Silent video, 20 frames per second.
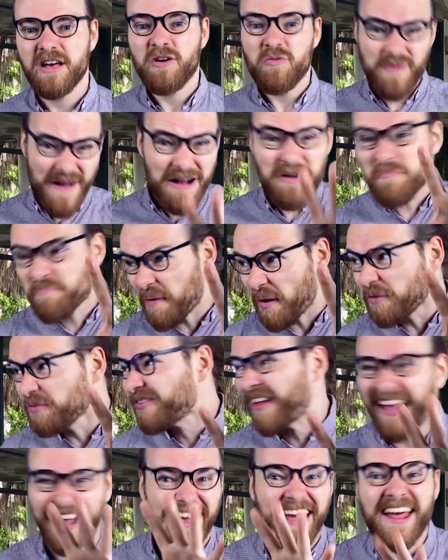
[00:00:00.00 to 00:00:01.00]
Well, Bruce,
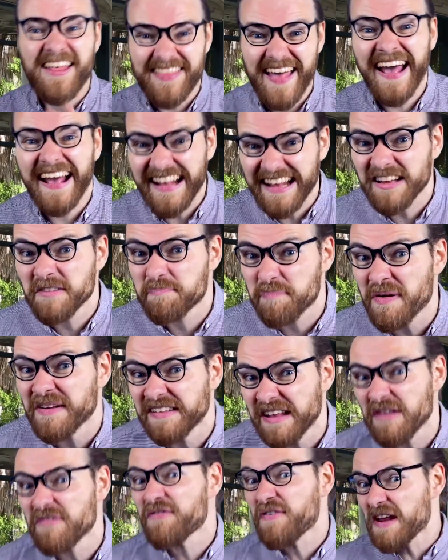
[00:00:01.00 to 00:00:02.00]
that is
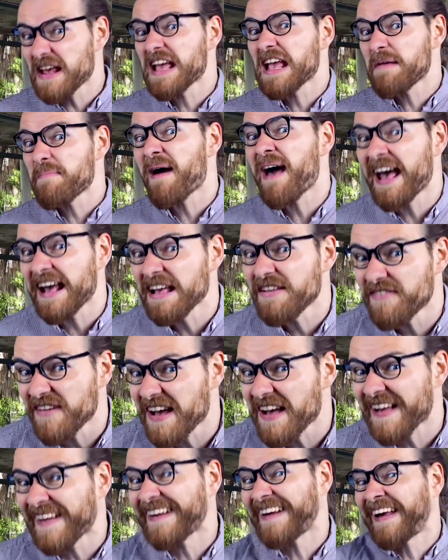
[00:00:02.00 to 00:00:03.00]
pretty freaky
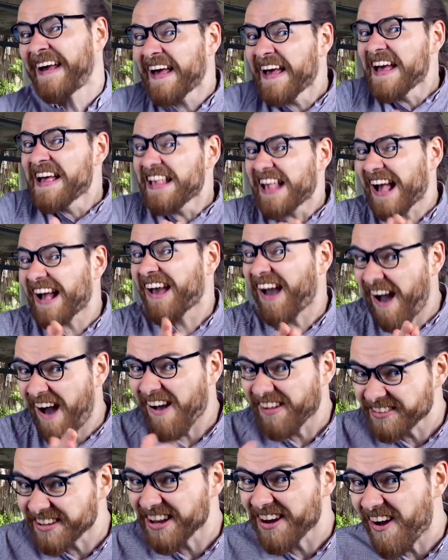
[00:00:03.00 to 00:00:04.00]
behaviour. You
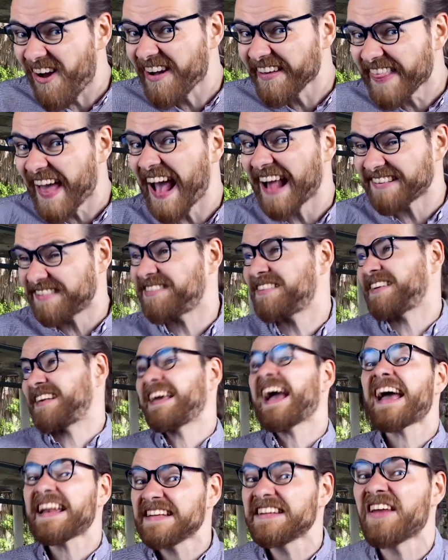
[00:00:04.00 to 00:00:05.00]
can't deny that,
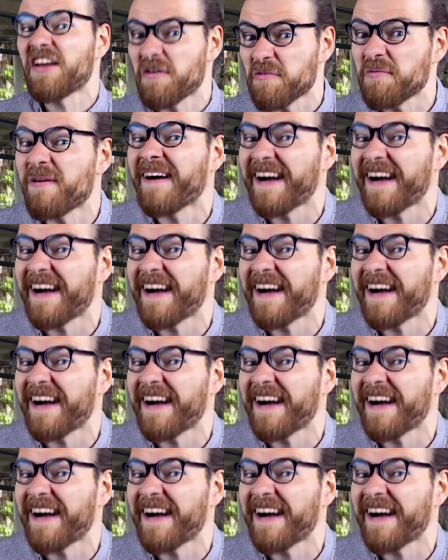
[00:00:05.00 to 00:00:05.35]
can you?